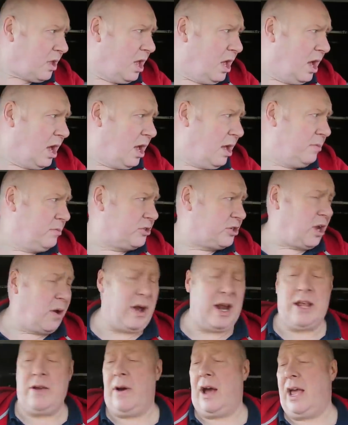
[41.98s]
Um,
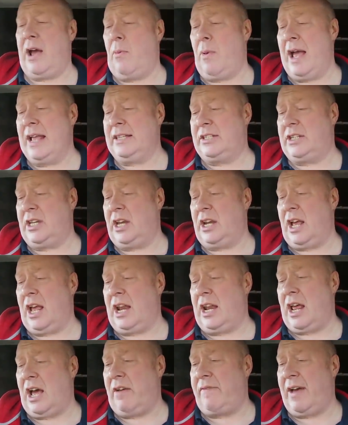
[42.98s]
so anyway, I went in
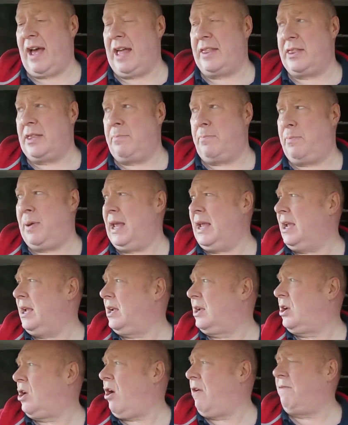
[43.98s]
and I've had the
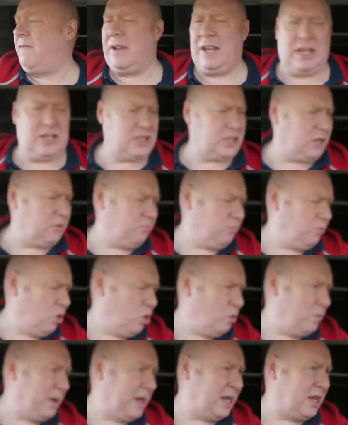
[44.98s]
pink coffee. It's the
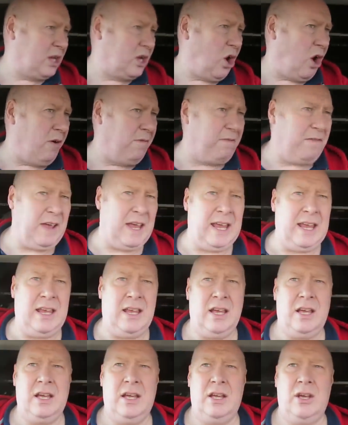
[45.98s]
Ruby
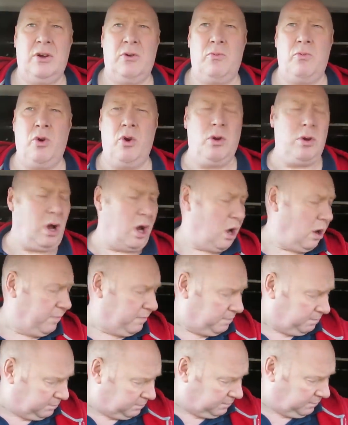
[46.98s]
Coffee. Ru oh, I
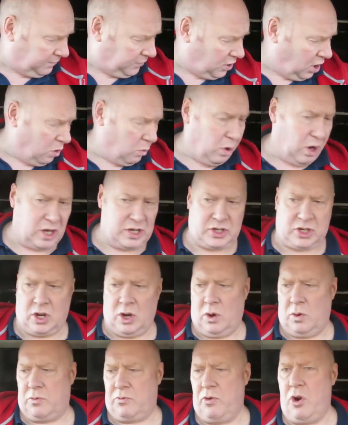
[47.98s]
forgot what it's
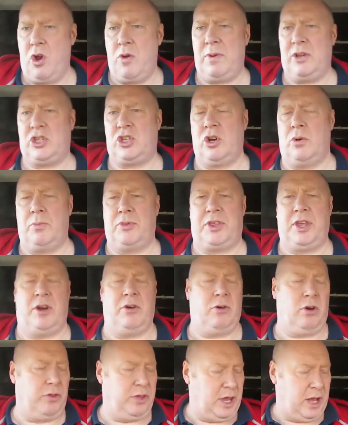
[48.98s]
called. Ruby something
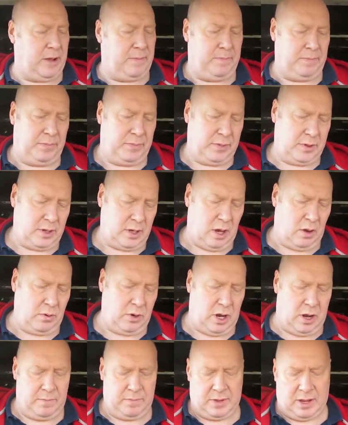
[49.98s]
or other.
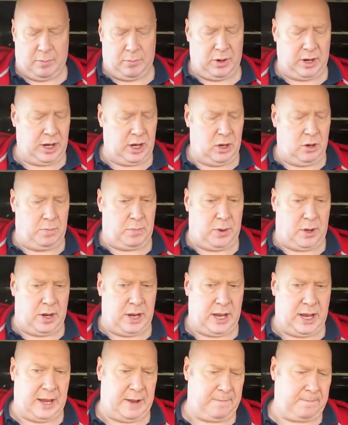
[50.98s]
Hold on. I'll bring it up on
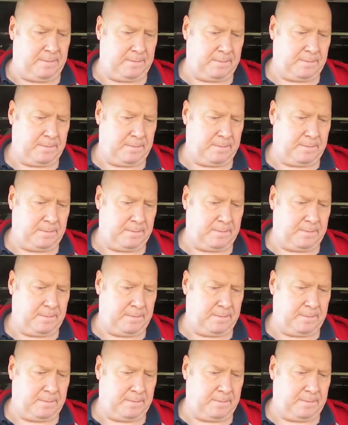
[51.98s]
here.